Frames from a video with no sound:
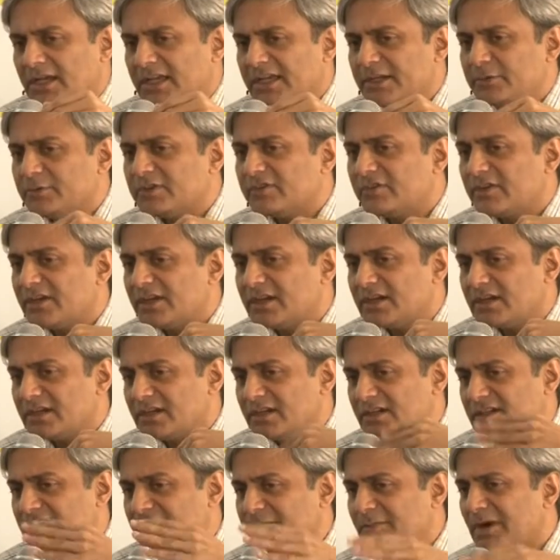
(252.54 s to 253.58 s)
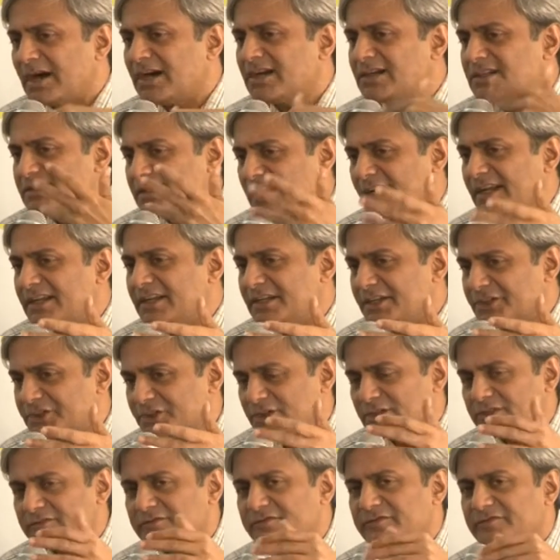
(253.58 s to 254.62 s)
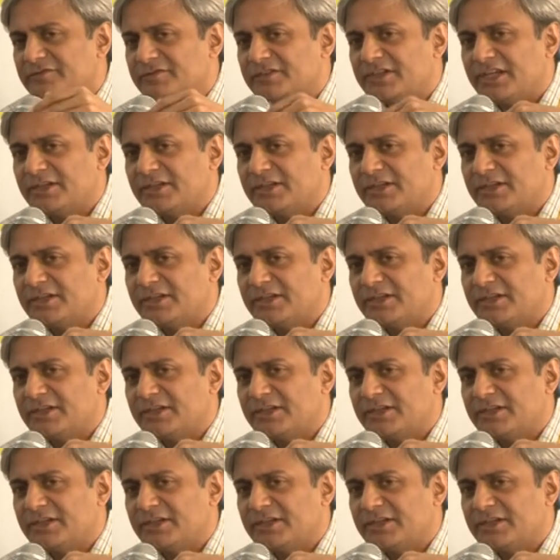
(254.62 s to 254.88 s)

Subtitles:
It was a demand side initiative.